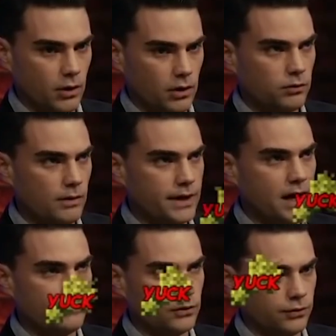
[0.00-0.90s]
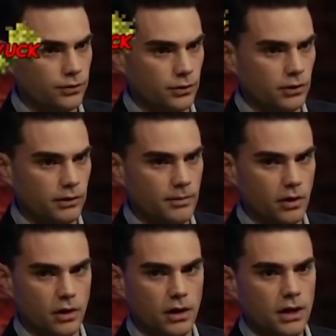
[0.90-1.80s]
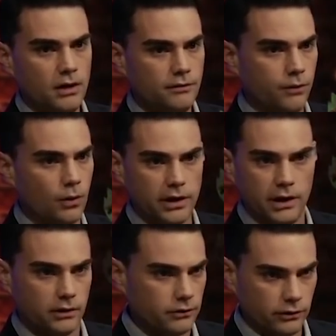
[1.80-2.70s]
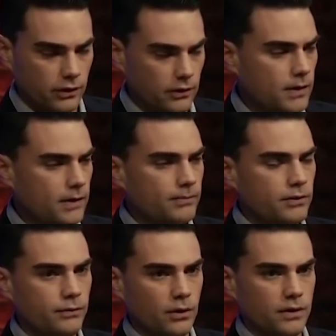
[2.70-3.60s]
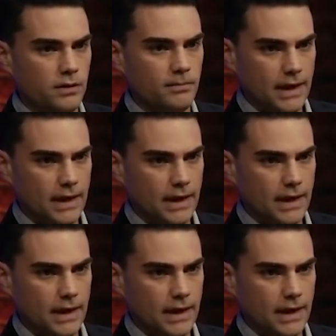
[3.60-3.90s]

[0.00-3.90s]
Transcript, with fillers: murder, 12.5 years for third-degree murder, 4 years or so for the